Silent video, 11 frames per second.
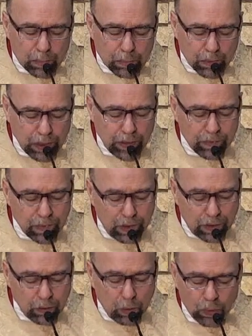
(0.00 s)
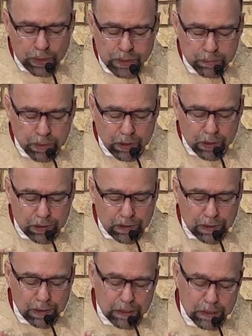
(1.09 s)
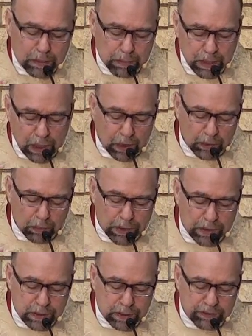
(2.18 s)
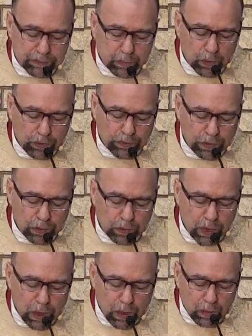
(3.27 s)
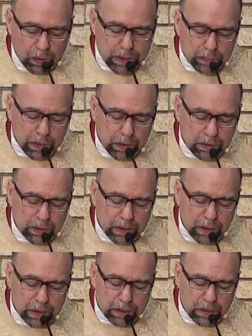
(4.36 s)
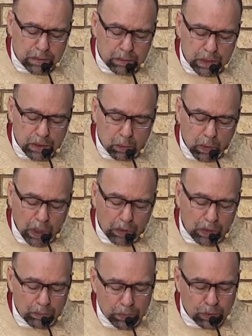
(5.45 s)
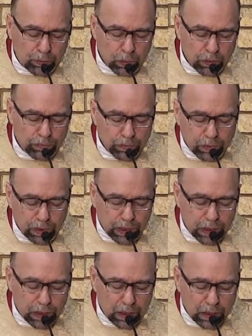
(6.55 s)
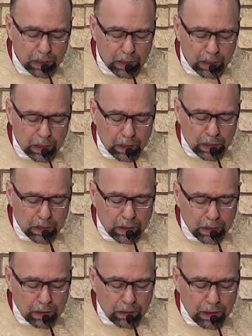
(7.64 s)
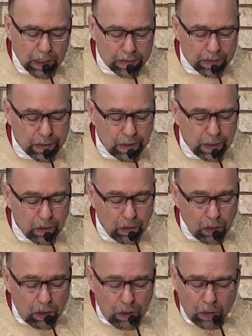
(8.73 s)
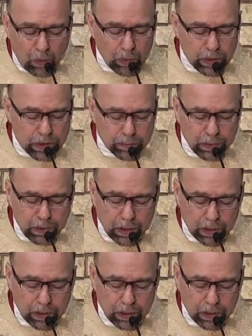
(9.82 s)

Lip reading: Breathe in, Holy Spirit, teach me how to receive more of you. Holy Spirit, teach me to welcome you more fully. Exhale, Holy Spirit,